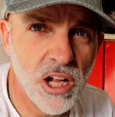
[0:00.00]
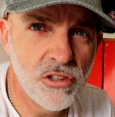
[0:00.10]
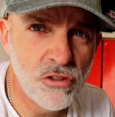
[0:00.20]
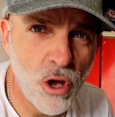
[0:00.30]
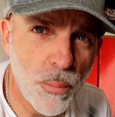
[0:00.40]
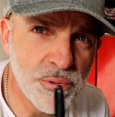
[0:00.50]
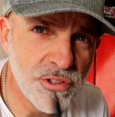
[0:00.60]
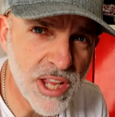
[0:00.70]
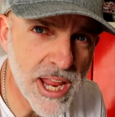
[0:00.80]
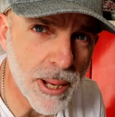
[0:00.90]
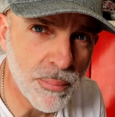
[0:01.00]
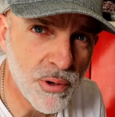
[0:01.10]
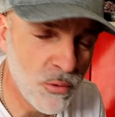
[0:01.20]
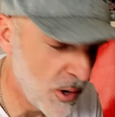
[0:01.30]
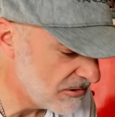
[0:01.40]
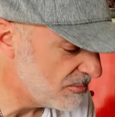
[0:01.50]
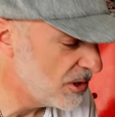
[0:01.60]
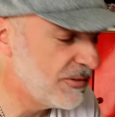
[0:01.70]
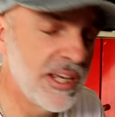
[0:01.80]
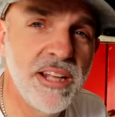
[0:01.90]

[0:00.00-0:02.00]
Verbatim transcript: A top tip when removing